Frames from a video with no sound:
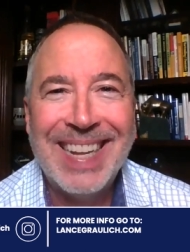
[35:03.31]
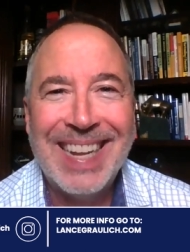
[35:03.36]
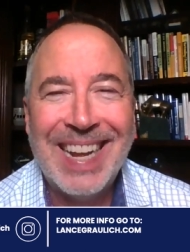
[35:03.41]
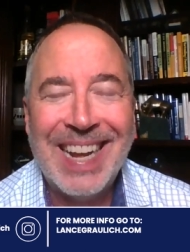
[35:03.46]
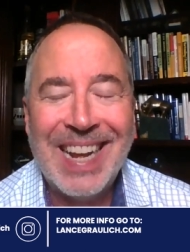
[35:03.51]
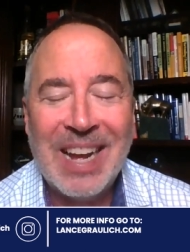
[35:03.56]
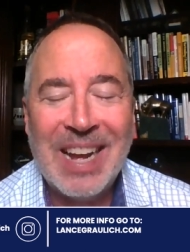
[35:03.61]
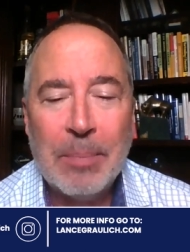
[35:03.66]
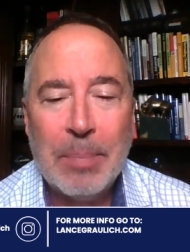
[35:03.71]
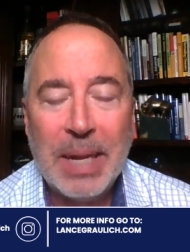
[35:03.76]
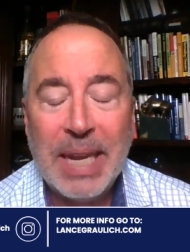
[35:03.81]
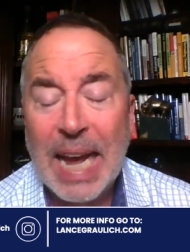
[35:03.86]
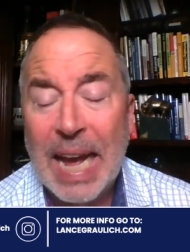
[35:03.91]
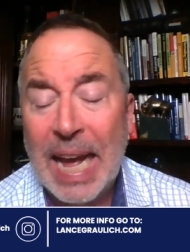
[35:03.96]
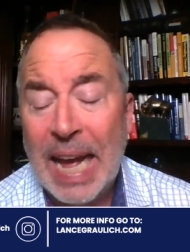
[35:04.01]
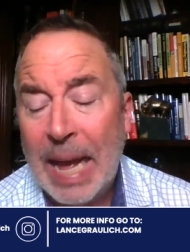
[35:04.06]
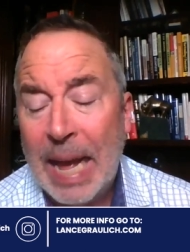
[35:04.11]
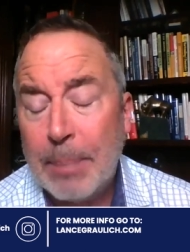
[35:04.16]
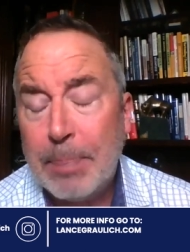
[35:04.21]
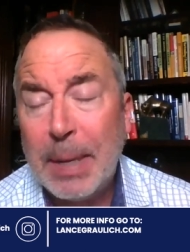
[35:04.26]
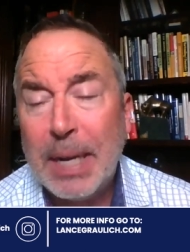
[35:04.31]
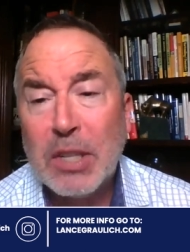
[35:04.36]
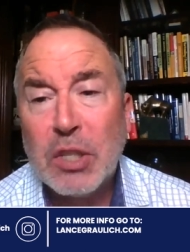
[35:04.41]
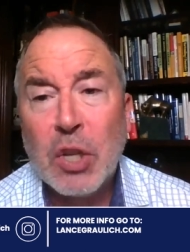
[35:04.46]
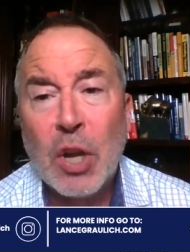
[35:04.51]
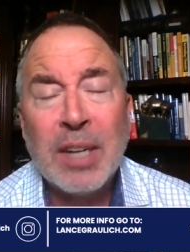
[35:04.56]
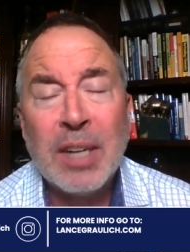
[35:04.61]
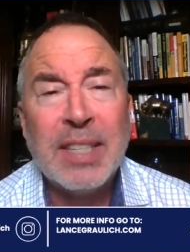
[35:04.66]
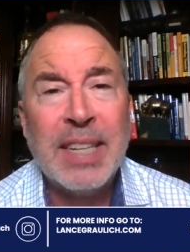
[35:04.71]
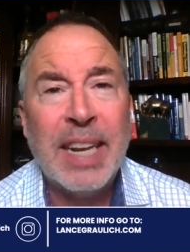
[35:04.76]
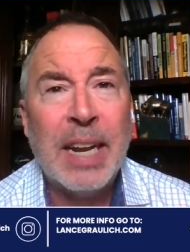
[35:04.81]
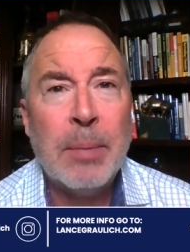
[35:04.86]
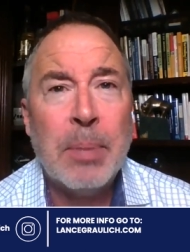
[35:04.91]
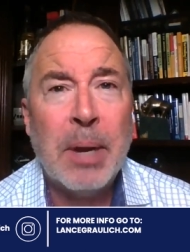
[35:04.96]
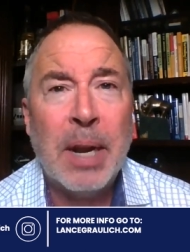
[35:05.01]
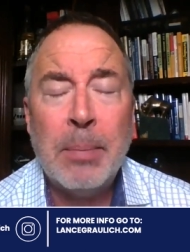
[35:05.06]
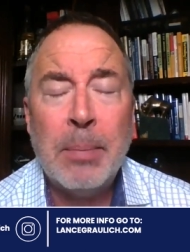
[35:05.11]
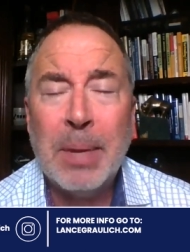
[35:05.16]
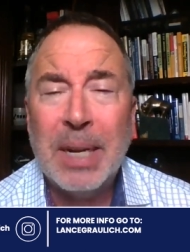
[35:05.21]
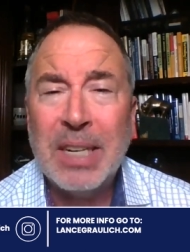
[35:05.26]
Uh, but yeah, happy to talk to
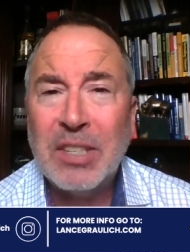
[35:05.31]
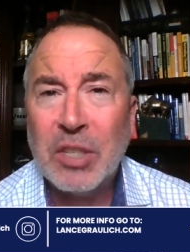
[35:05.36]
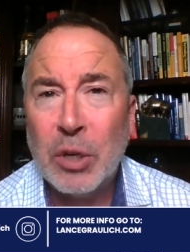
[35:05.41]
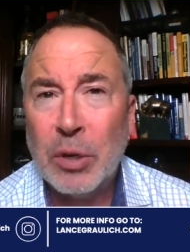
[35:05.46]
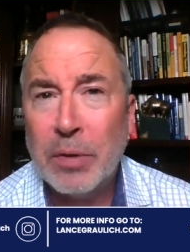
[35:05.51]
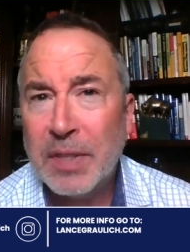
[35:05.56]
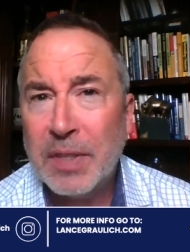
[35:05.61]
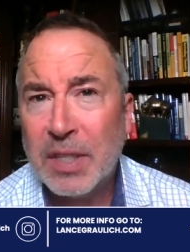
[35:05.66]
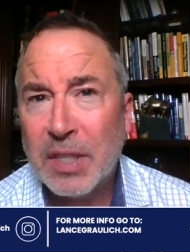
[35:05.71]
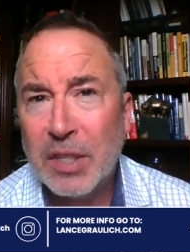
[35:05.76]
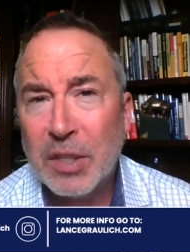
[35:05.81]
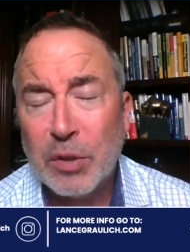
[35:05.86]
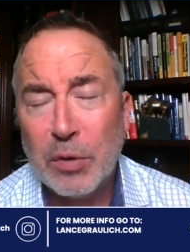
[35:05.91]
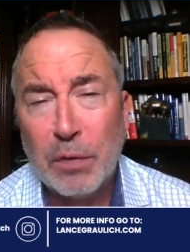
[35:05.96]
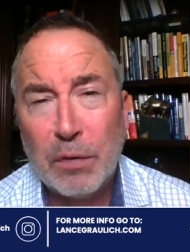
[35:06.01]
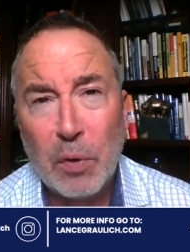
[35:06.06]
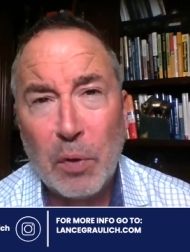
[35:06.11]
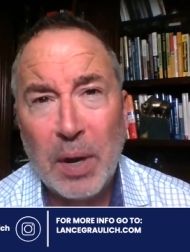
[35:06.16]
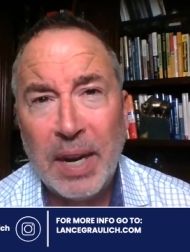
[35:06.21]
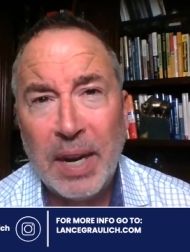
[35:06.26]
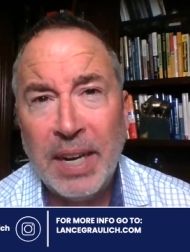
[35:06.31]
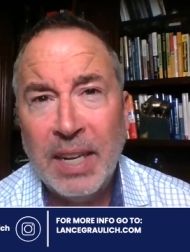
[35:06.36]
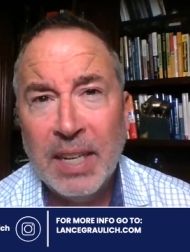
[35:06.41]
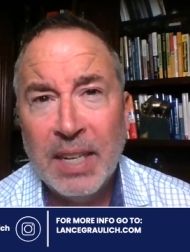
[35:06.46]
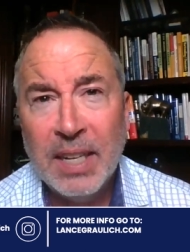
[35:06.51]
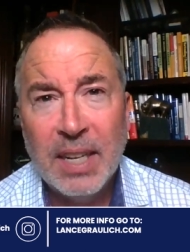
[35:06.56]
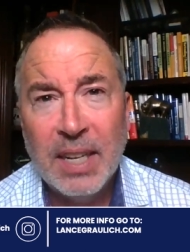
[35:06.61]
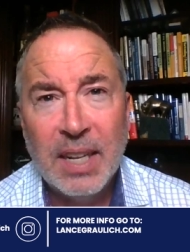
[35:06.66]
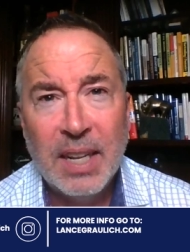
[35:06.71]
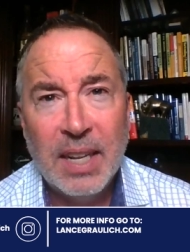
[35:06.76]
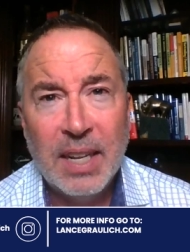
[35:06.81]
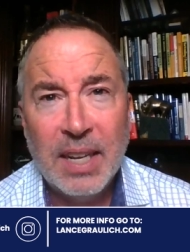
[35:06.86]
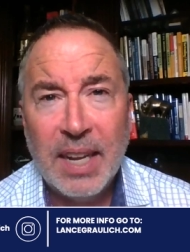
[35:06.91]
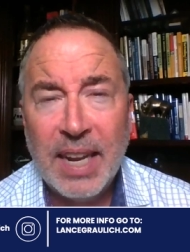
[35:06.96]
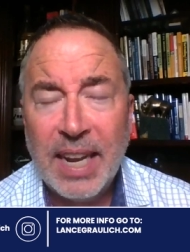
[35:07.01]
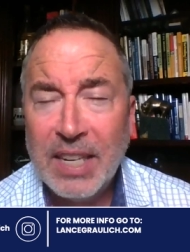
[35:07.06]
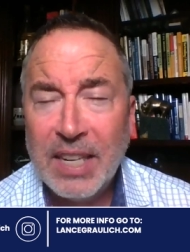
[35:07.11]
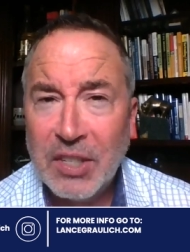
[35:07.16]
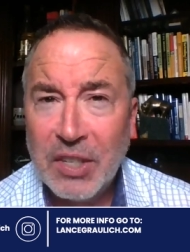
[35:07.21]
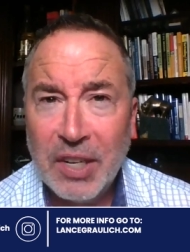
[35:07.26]
anybody. My services are free
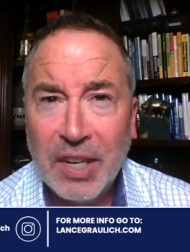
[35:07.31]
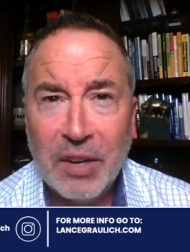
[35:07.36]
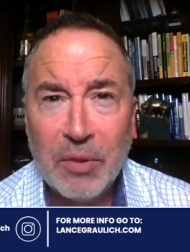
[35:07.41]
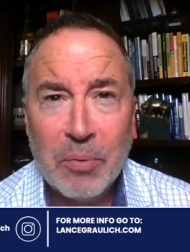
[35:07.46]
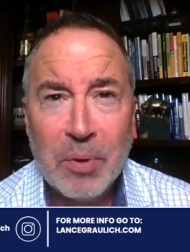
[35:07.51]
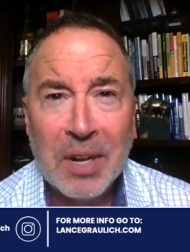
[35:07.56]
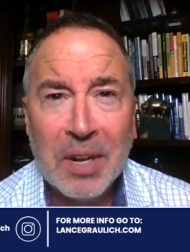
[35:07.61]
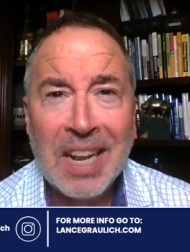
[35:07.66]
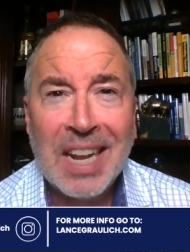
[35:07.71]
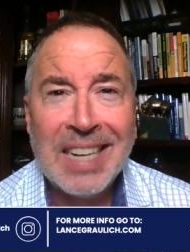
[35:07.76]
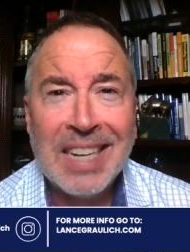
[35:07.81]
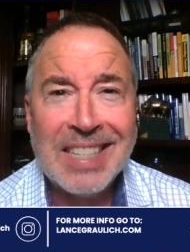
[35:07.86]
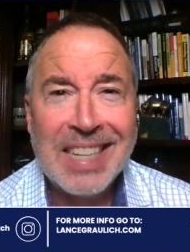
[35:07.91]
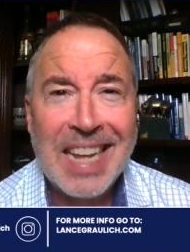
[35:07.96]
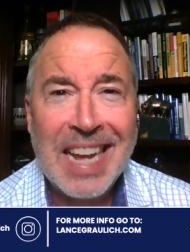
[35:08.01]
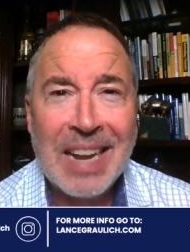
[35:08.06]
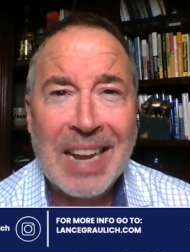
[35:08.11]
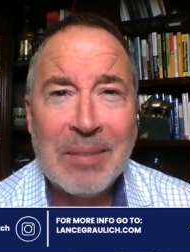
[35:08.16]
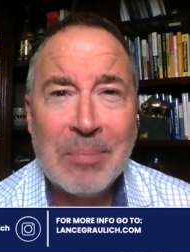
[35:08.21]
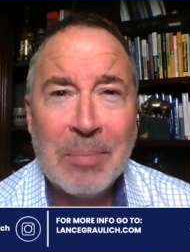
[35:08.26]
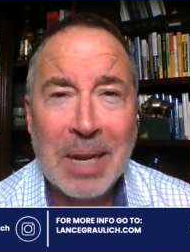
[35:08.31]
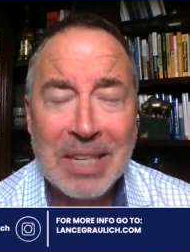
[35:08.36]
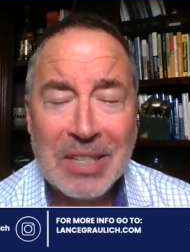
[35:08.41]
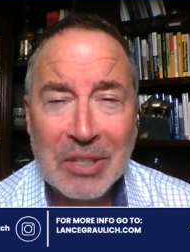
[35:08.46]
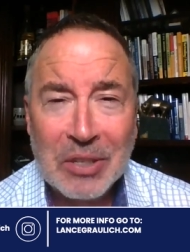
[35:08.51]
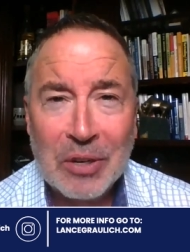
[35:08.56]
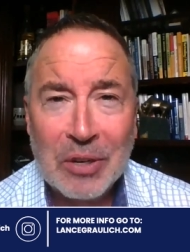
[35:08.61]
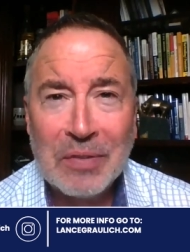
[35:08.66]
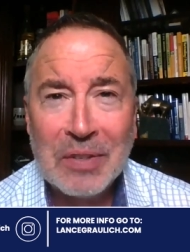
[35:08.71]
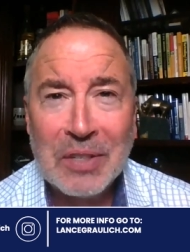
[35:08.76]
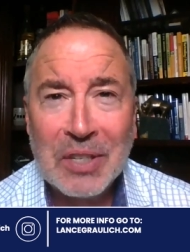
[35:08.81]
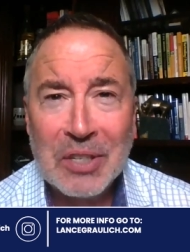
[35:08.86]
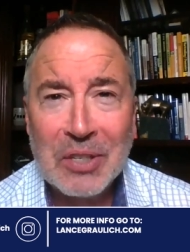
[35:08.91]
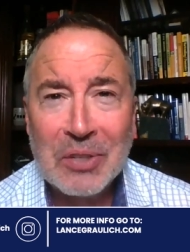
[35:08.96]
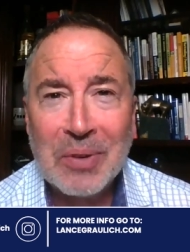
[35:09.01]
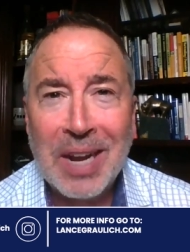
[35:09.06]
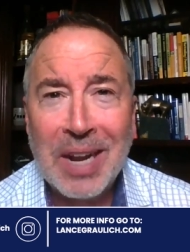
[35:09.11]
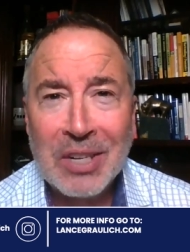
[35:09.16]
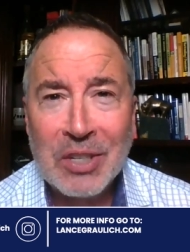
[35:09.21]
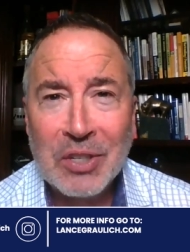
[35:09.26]
case you didn't realize that, my services
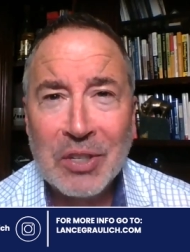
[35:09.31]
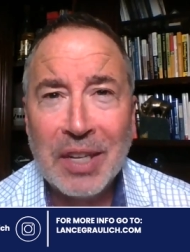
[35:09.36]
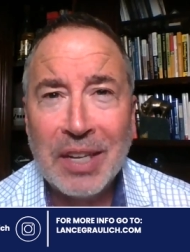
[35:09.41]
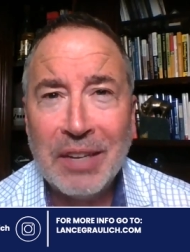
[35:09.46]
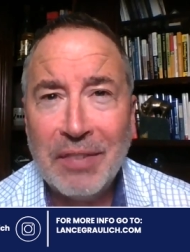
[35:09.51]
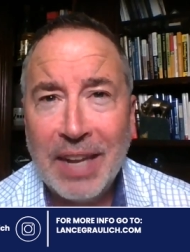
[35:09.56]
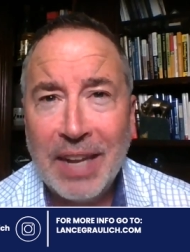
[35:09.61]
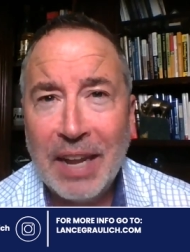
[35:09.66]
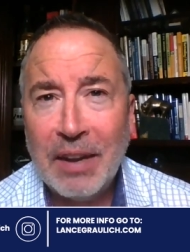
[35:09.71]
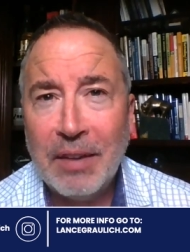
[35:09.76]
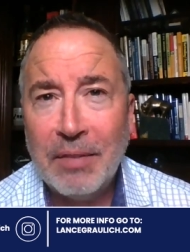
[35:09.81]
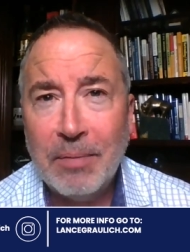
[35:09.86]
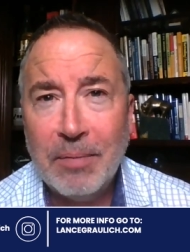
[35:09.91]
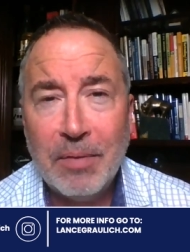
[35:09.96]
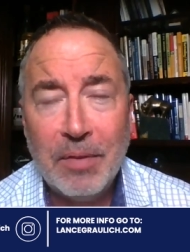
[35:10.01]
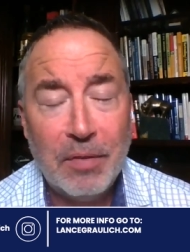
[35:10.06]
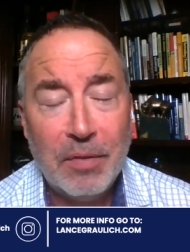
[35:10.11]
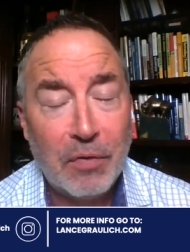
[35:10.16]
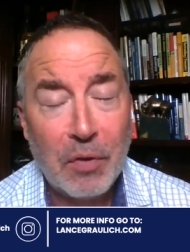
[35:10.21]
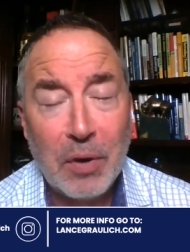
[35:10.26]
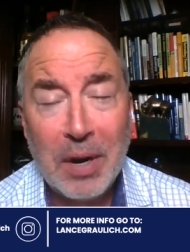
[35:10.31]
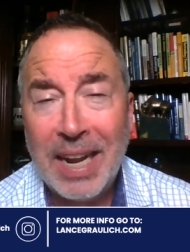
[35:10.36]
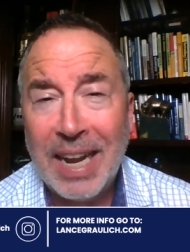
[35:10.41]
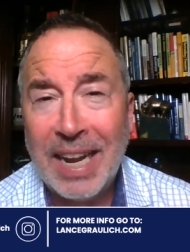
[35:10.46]
are actually get free.